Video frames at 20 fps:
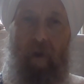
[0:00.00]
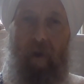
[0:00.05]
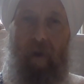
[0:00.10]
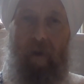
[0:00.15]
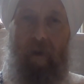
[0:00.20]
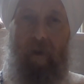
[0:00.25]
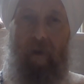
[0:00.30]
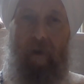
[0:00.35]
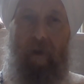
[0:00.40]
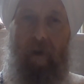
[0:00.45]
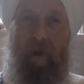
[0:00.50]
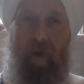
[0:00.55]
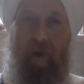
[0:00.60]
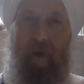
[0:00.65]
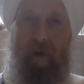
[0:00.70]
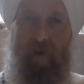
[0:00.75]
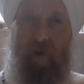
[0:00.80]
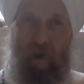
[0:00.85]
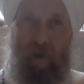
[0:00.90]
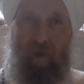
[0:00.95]
He
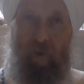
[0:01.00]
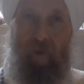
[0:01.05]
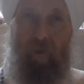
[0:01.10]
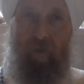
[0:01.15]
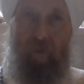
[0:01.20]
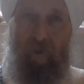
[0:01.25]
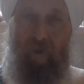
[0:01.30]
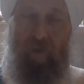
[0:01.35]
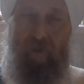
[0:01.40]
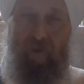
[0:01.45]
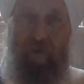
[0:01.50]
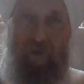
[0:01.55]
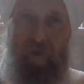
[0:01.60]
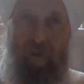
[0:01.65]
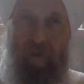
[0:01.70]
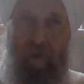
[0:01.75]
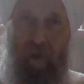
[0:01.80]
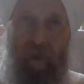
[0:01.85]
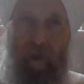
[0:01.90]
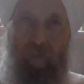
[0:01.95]
channeled those.
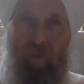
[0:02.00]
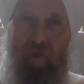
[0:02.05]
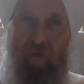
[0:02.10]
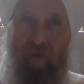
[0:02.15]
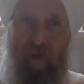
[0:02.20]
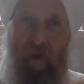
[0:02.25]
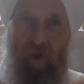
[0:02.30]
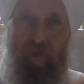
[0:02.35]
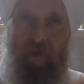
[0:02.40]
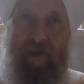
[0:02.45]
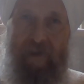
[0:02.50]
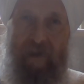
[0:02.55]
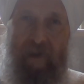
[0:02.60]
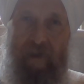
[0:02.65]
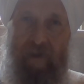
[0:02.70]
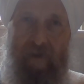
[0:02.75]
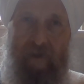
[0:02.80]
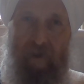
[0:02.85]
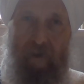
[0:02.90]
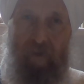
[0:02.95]
He was very
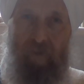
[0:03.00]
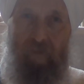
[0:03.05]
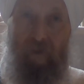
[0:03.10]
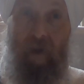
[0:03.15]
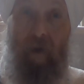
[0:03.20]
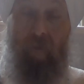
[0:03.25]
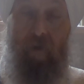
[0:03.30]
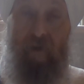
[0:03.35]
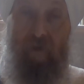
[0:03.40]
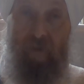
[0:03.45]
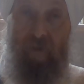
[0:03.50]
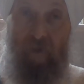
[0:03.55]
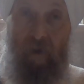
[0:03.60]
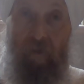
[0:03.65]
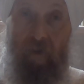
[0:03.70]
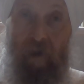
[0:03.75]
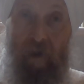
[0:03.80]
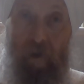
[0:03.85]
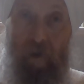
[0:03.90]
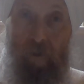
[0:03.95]
sensitive, and he was
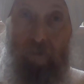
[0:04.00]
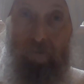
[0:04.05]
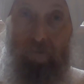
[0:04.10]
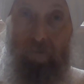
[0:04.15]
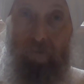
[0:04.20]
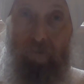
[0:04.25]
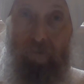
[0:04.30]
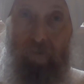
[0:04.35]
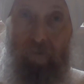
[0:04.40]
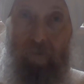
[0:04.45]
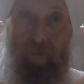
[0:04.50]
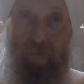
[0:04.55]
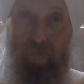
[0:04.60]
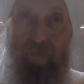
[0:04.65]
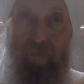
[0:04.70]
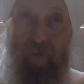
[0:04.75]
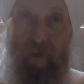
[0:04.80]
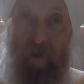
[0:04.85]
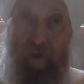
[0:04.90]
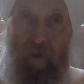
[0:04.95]
very
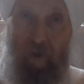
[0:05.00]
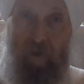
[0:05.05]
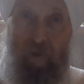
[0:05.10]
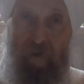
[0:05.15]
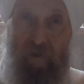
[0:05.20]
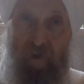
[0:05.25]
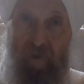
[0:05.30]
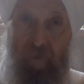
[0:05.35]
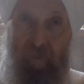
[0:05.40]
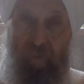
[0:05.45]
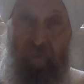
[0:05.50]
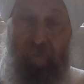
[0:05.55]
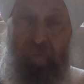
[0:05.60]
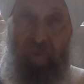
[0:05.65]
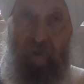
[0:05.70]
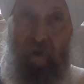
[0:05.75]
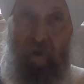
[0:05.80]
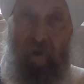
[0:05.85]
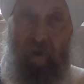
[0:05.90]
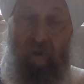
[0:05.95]
intelligent,
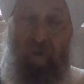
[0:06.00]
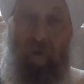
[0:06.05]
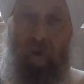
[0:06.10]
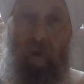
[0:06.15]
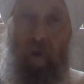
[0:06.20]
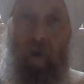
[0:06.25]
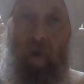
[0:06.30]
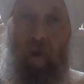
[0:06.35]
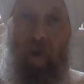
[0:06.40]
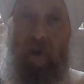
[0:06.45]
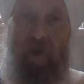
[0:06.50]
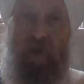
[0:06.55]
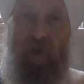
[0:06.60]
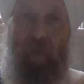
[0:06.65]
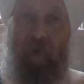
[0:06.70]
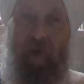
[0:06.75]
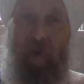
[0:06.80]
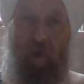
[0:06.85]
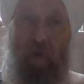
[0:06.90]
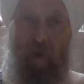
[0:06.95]
So
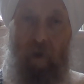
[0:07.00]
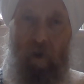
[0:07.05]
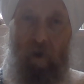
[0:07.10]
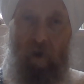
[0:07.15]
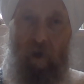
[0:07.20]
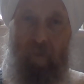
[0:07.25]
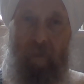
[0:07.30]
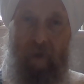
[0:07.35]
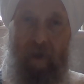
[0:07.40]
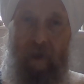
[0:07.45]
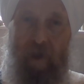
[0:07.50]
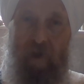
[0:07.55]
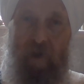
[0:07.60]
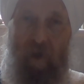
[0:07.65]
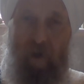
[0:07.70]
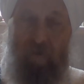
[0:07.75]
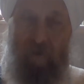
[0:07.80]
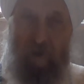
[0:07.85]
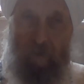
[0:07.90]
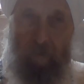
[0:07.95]
he took the combination
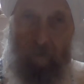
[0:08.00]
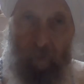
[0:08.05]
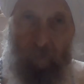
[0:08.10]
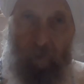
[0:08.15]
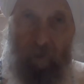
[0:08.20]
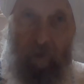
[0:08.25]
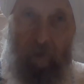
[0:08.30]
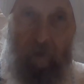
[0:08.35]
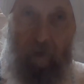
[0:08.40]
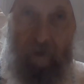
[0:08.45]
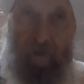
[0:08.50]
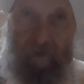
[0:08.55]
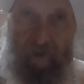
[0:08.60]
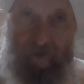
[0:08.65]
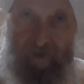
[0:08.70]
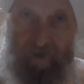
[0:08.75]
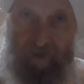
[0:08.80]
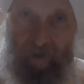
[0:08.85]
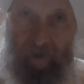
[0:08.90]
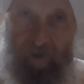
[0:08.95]
of his memory, his
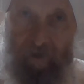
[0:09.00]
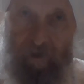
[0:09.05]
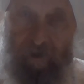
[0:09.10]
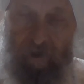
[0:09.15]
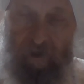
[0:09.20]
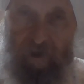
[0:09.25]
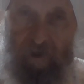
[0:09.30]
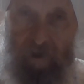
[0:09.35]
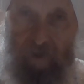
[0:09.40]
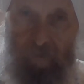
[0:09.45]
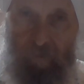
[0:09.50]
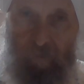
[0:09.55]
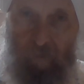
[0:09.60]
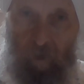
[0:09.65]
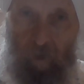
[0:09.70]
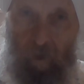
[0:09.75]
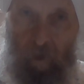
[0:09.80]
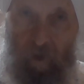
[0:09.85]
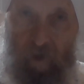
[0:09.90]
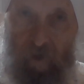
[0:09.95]
intelligence,
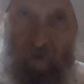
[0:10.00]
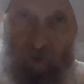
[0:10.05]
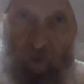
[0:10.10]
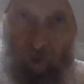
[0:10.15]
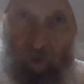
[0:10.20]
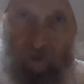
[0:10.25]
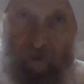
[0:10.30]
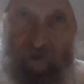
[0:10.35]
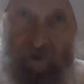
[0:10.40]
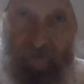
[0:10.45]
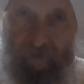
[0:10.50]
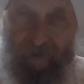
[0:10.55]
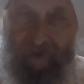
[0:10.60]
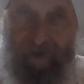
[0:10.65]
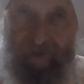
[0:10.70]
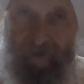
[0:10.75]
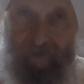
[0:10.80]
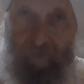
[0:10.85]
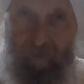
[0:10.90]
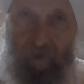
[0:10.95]
his knowledge of
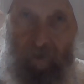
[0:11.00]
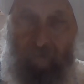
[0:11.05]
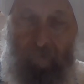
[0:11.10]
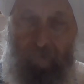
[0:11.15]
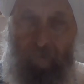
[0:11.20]
anatomy,